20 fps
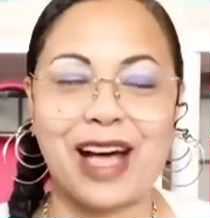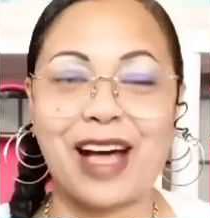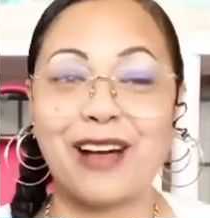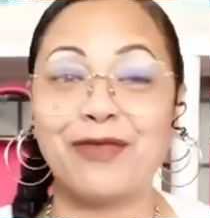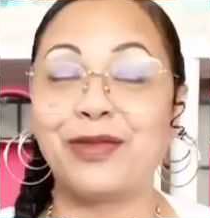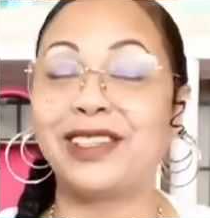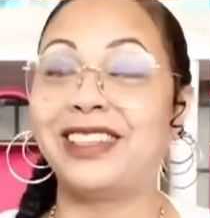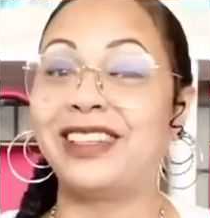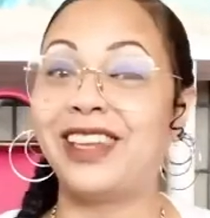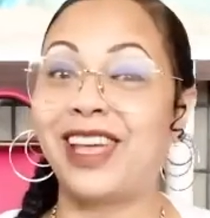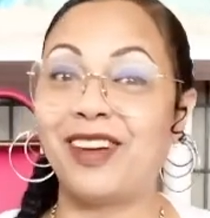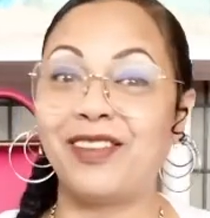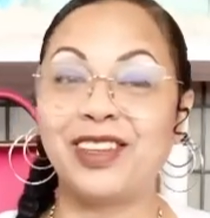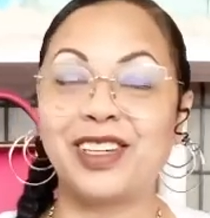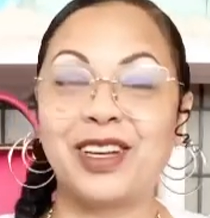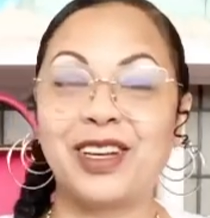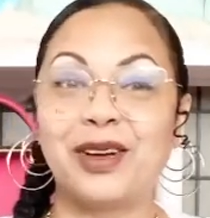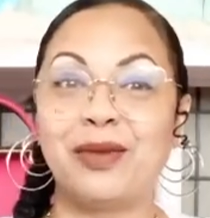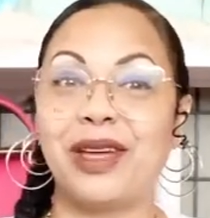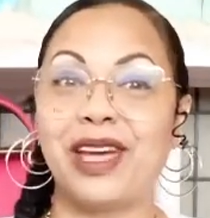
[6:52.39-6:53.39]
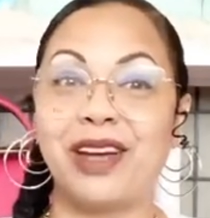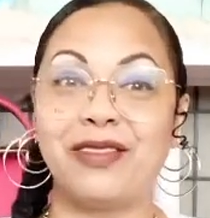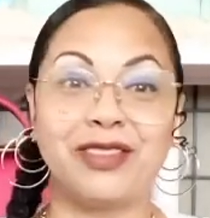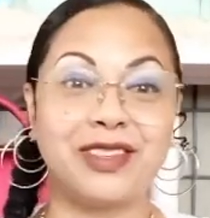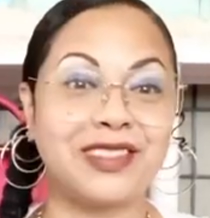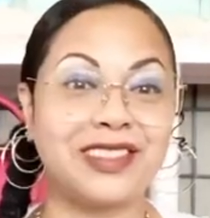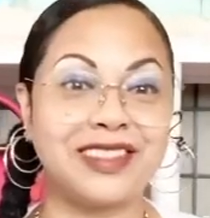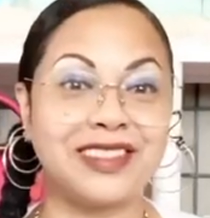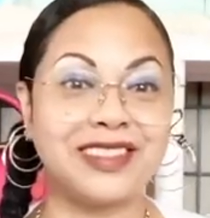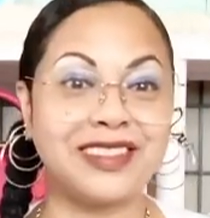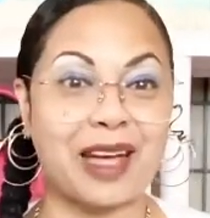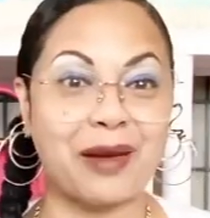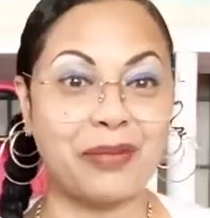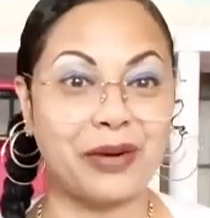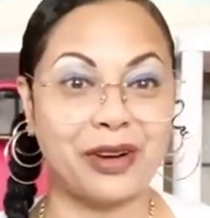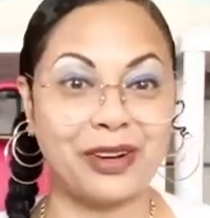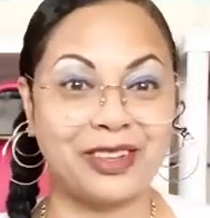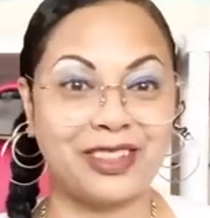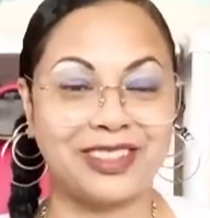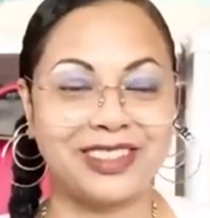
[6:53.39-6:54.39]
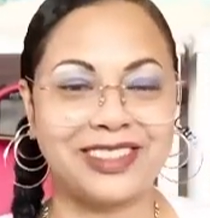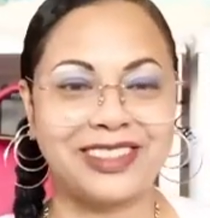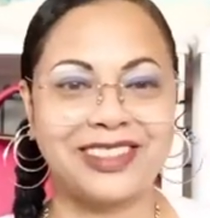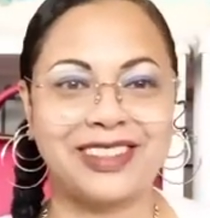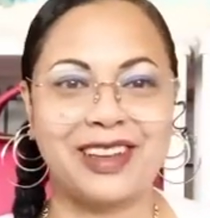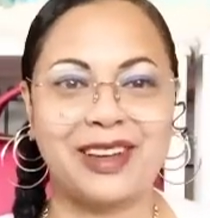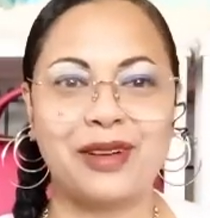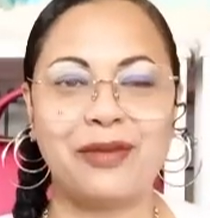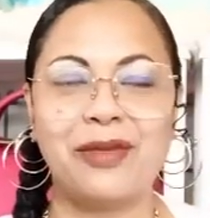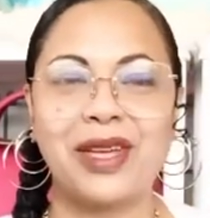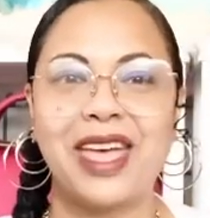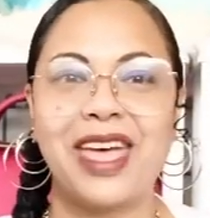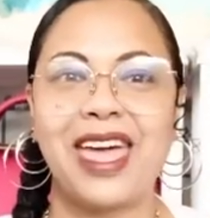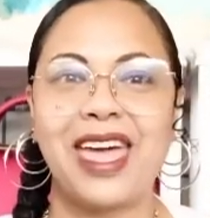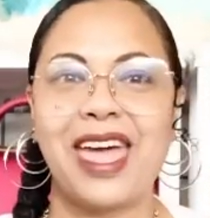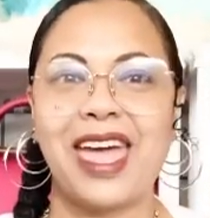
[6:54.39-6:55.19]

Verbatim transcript: I've been loving them ever since I purchased them,